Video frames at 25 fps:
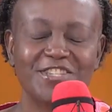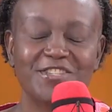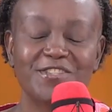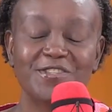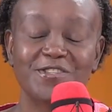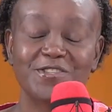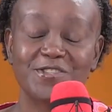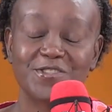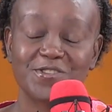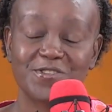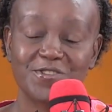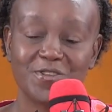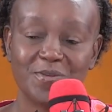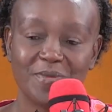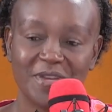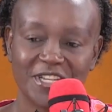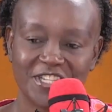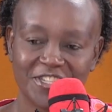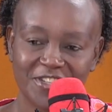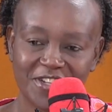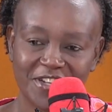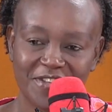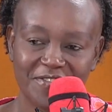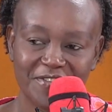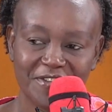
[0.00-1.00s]
so much,
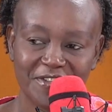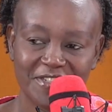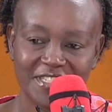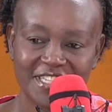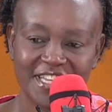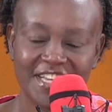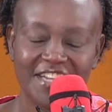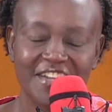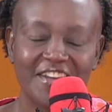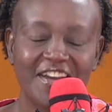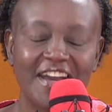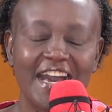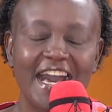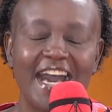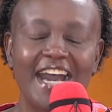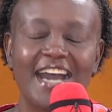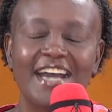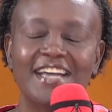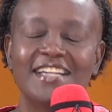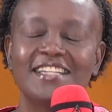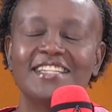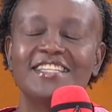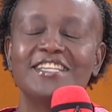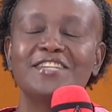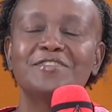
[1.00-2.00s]
Olivia Otieno,
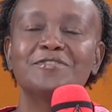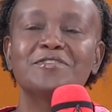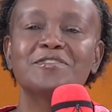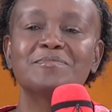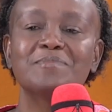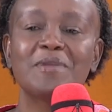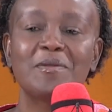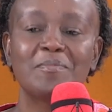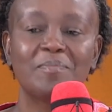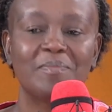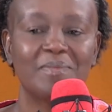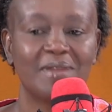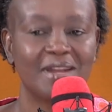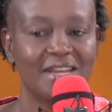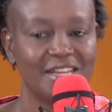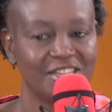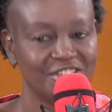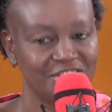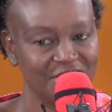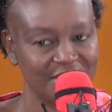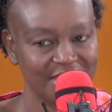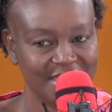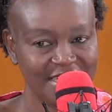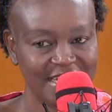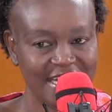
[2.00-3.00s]
and it was my
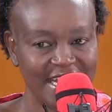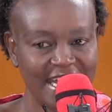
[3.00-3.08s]
pleasure.